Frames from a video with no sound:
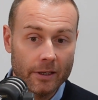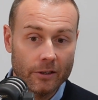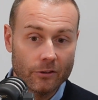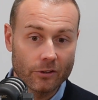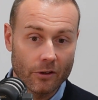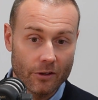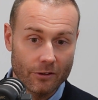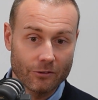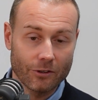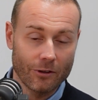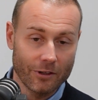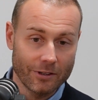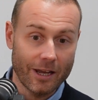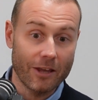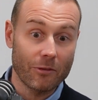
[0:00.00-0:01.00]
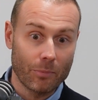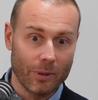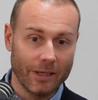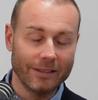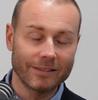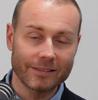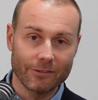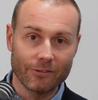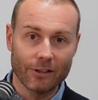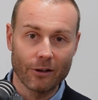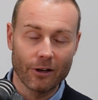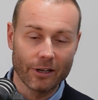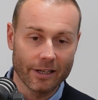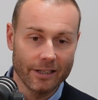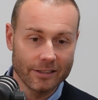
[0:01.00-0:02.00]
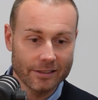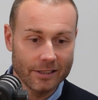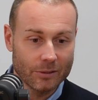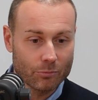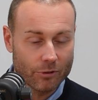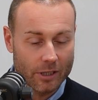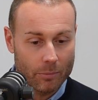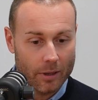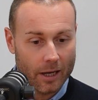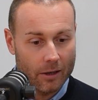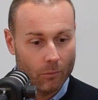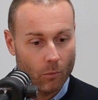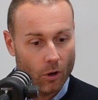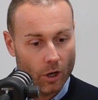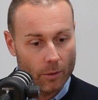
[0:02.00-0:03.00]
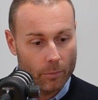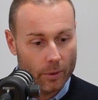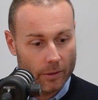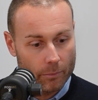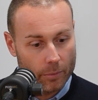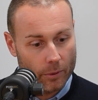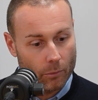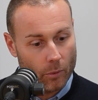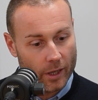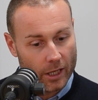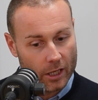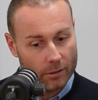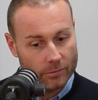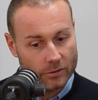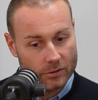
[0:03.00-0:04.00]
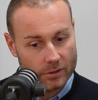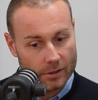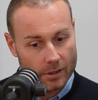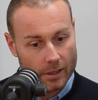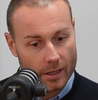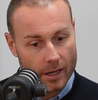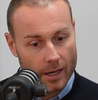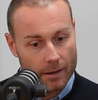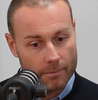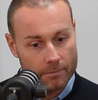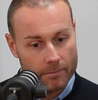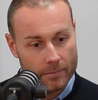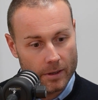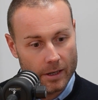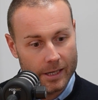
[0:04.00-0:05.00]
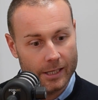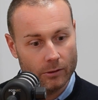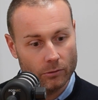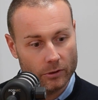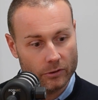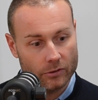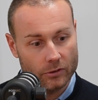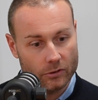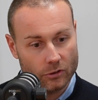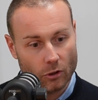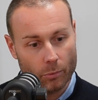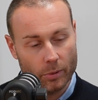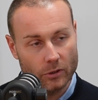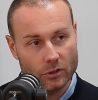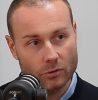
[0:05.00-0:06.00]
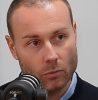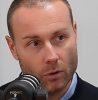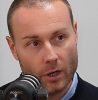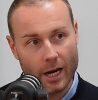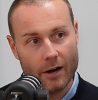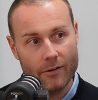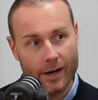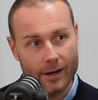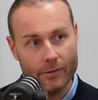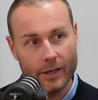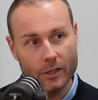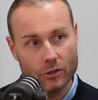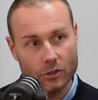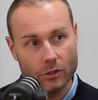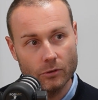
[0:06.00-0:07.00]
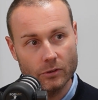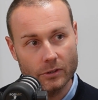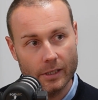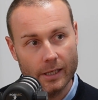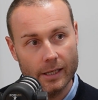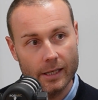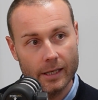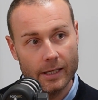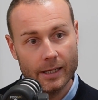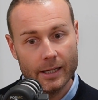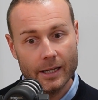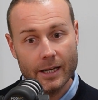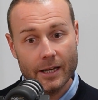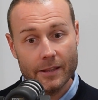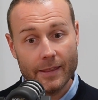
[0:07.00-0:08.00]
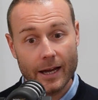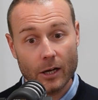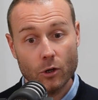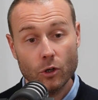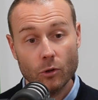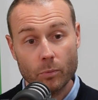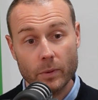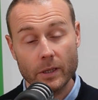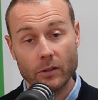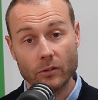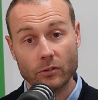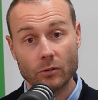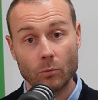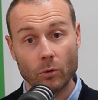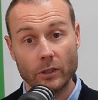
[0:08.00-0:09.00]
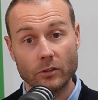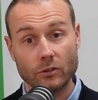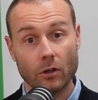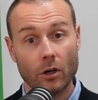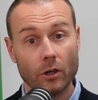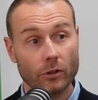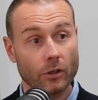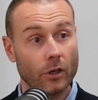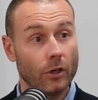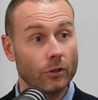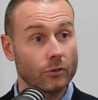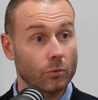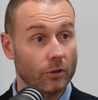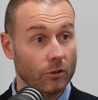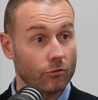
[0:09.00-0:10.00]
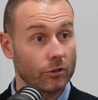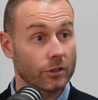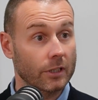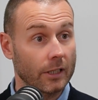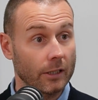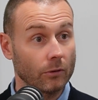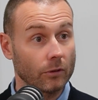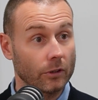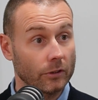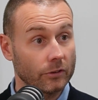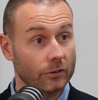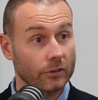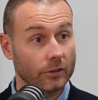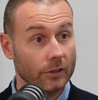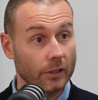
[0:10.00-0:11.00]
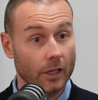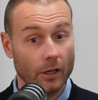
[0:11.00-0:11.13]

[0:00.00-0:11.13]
So the death piece, if you like, is pretty black and white. But when it comes to an illness that's stopping someone carrying out their duty, that could be that someone is diagnosed with a critical illness,